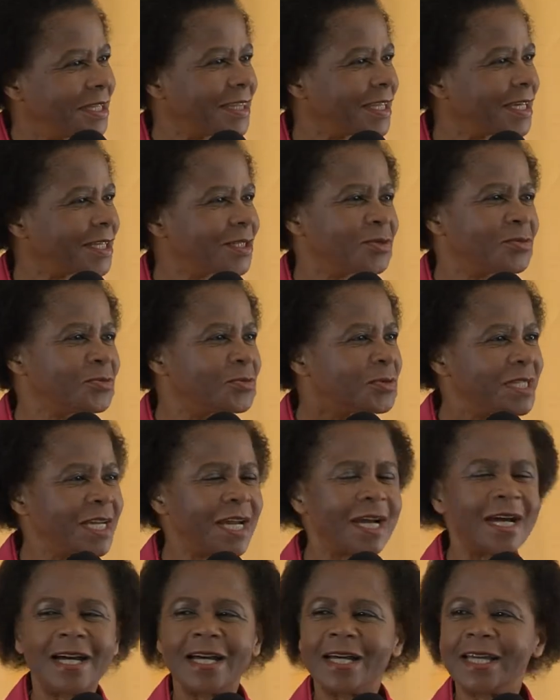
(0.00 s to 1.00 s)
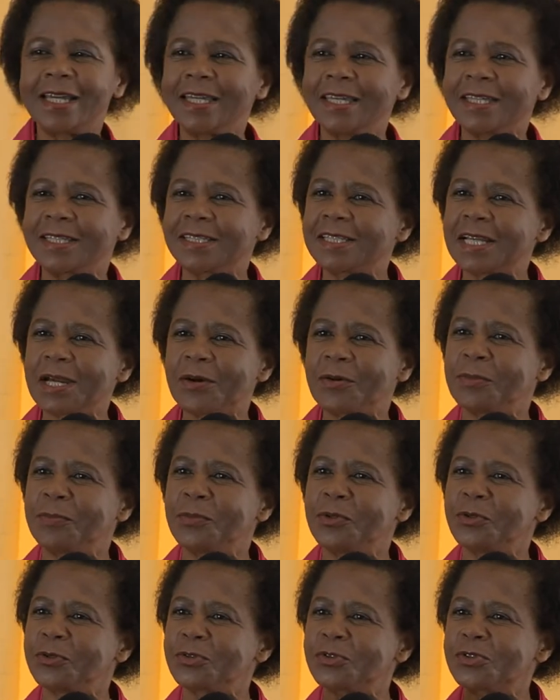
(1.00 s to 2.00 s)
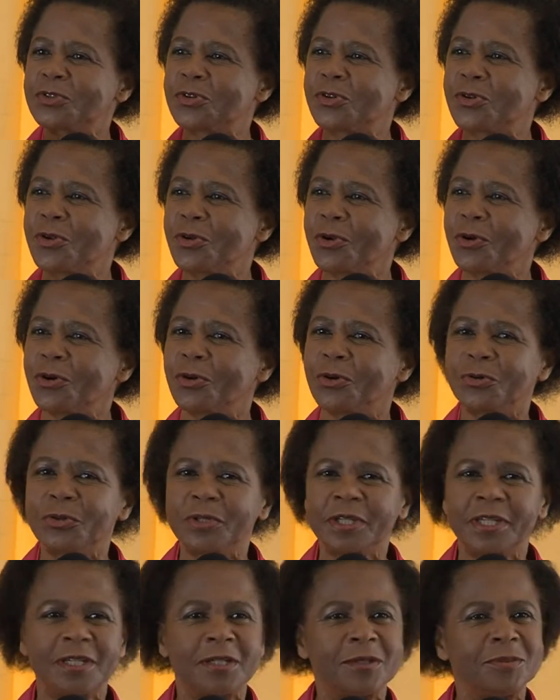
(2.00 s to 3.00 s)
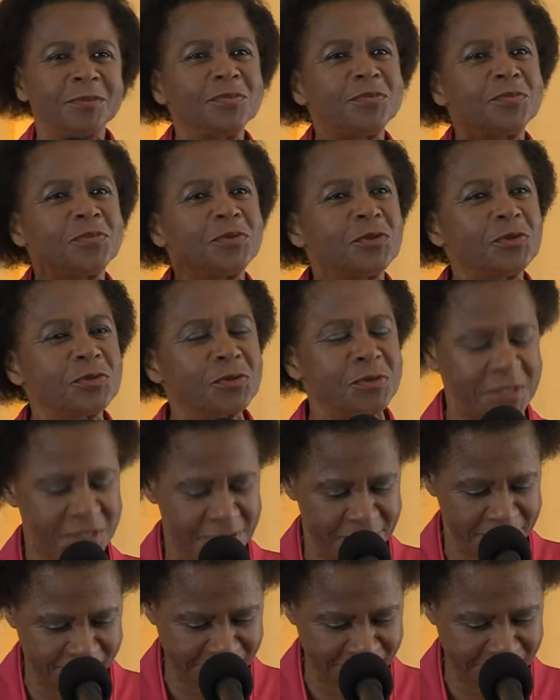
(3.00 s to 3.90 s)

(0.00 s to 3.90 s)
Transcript: that we are at our most glowing beauty.